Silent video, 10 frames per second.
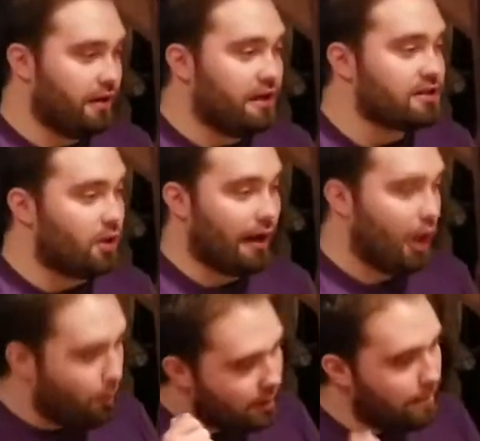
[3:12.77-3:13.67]
So I
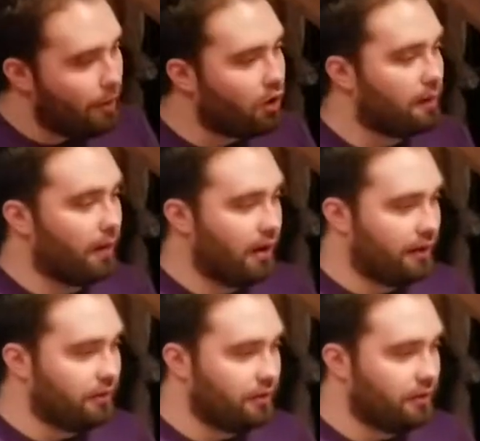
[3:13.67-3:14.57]
open up
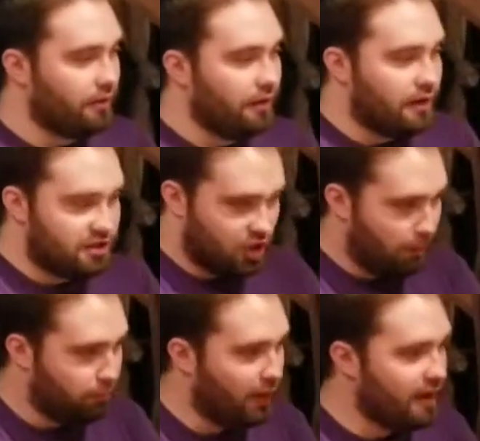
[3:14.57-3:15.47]
Pokemon, start
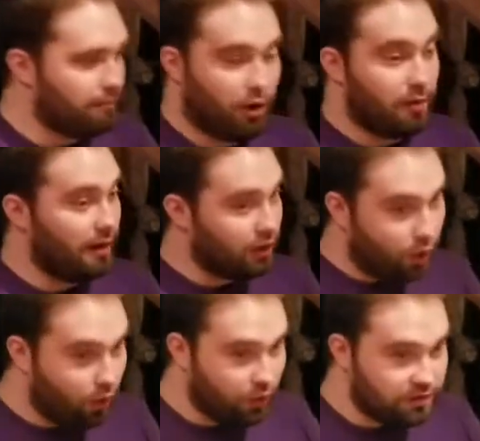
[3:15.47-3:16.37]
playing Pokemon
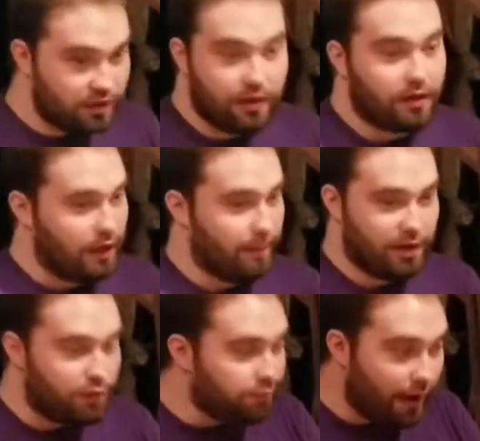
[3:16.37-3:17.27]
Gold, got my
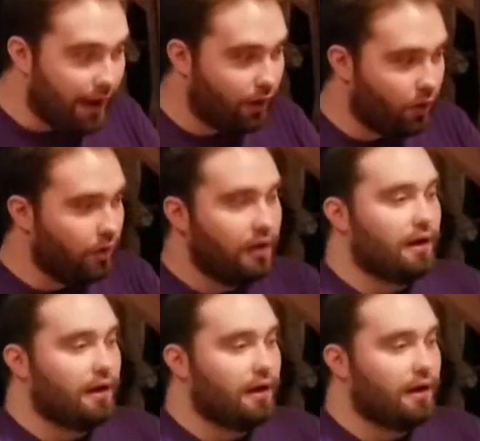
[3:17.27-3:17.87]
new file.